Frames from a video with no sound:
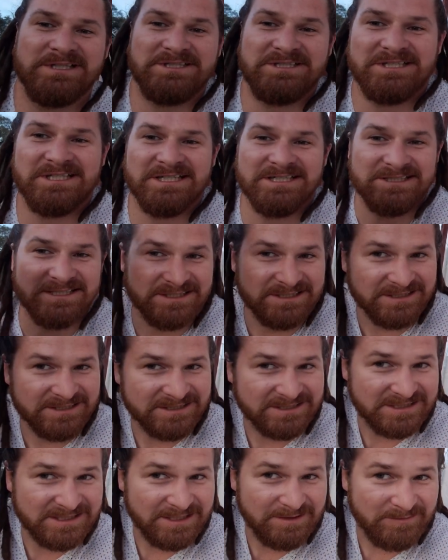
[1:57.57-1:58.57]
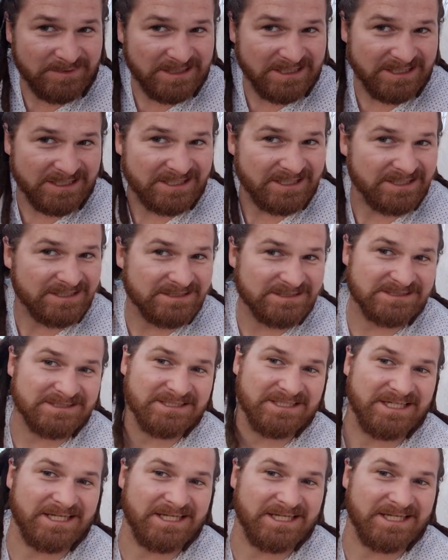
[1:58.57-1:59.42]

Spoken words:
she doesn't see me because